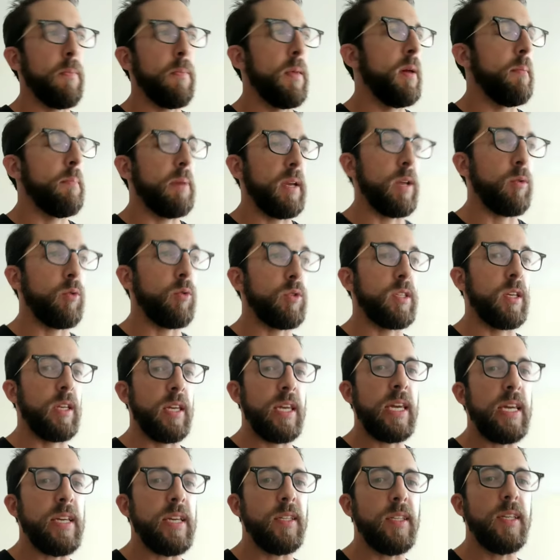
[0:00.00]
But it was an
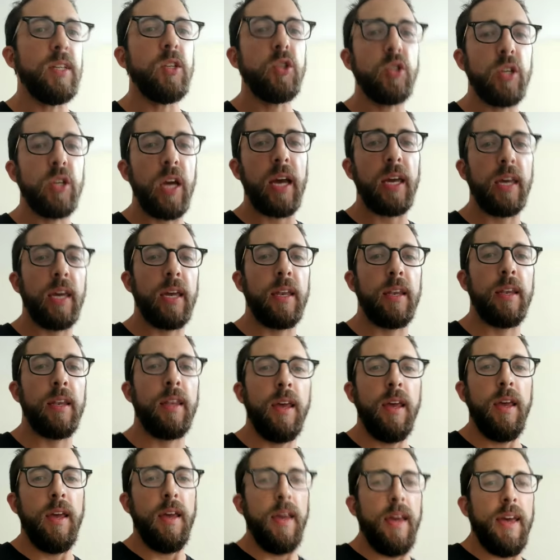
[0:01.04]
easy check-in.
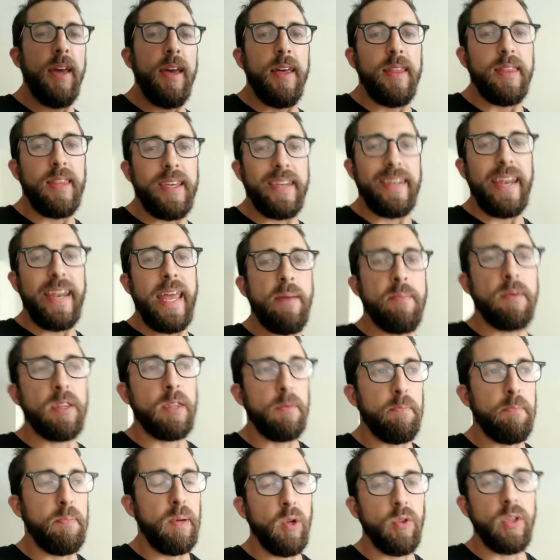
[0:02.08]
The name of the
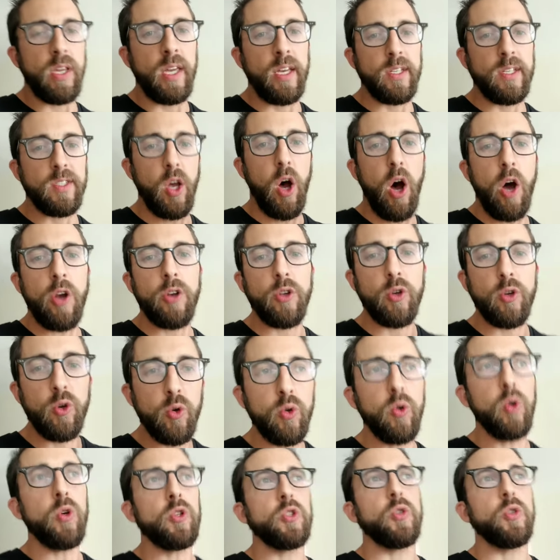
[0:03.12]
building is on
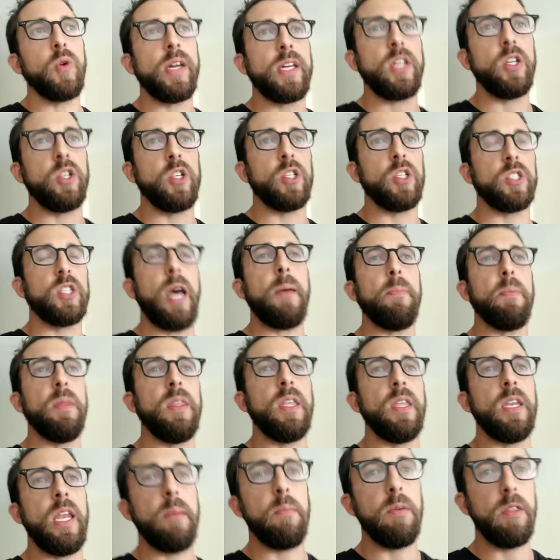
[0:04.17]
Google, so I could just type in the
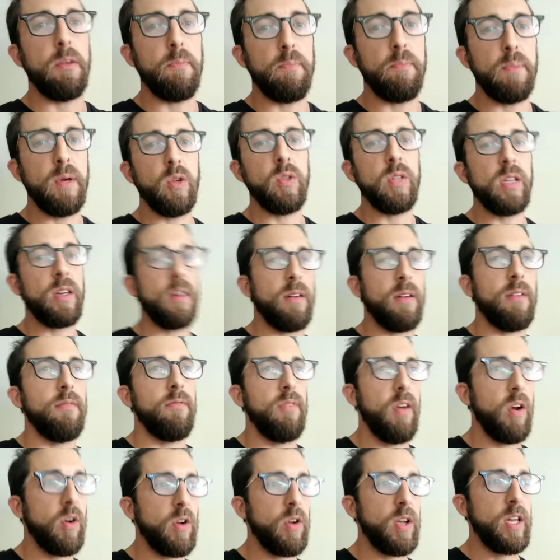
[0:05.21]
name of the building.
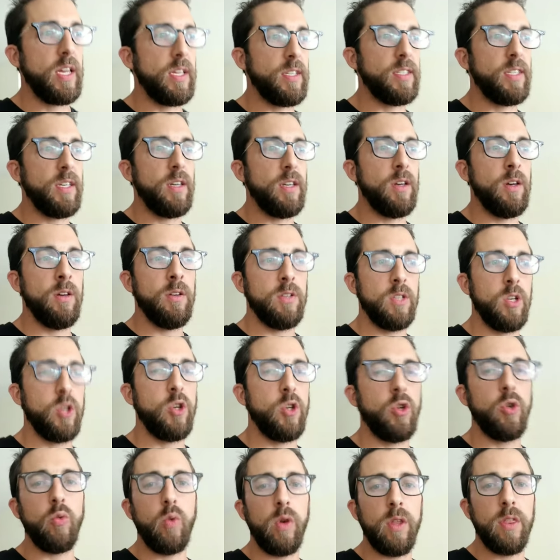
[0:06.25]
Very easy to
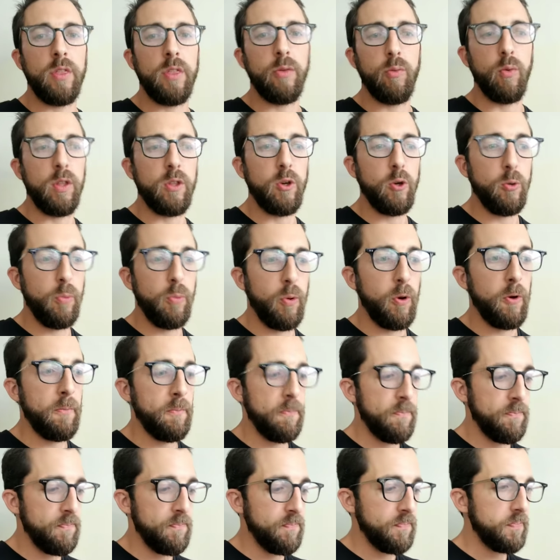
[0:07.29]
do with Uber.
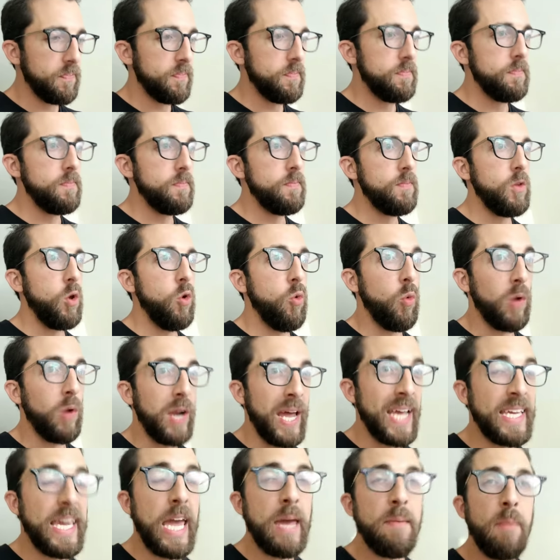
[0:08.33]
When I
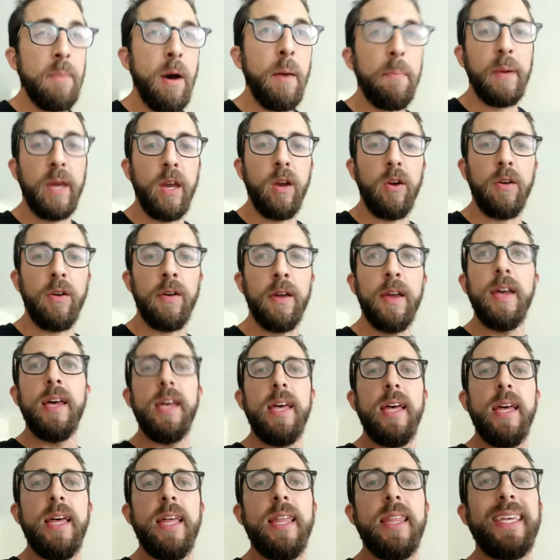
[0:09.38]
came up here,
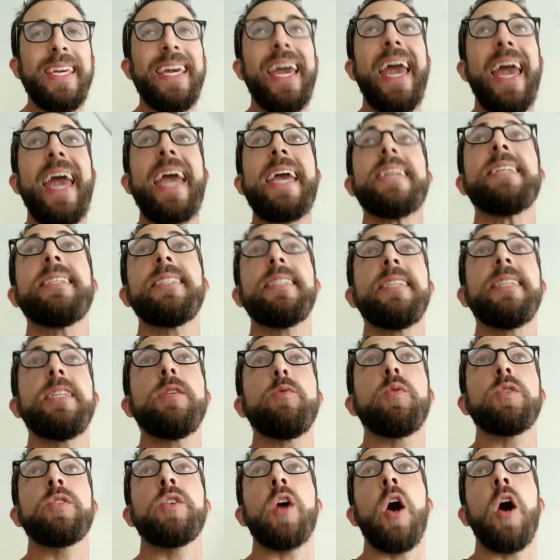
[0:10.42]
the AC
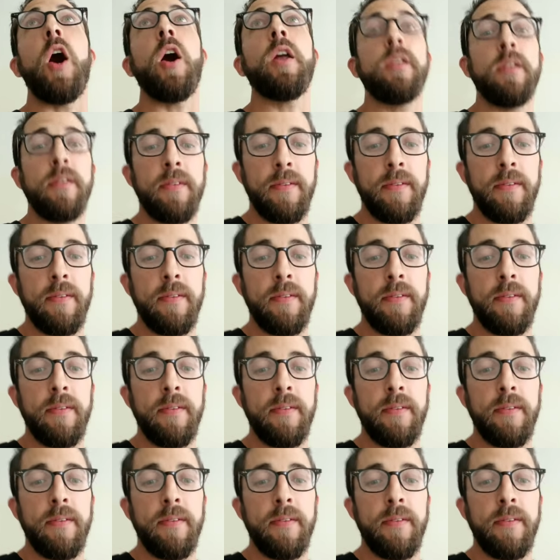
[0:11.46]
was on.